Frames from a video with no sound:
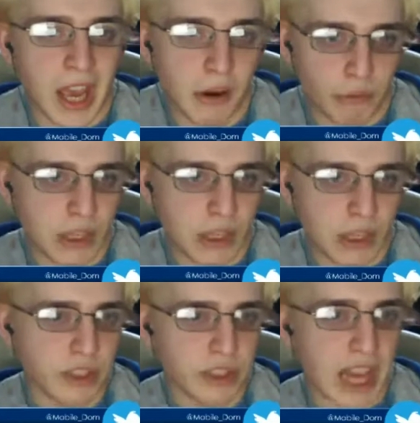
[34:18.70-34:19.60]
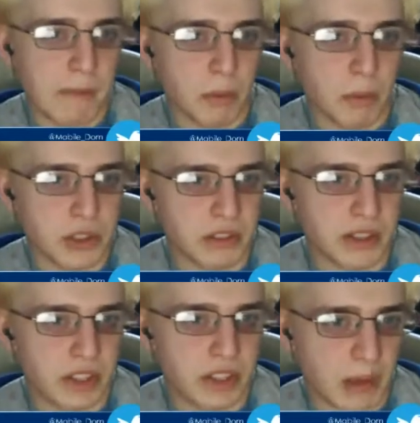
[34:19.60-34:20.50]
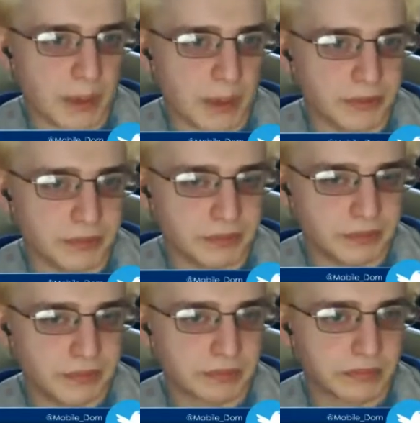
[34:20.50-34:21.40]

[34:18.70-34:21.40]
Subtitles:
a really good camera once you've hit the shutter button.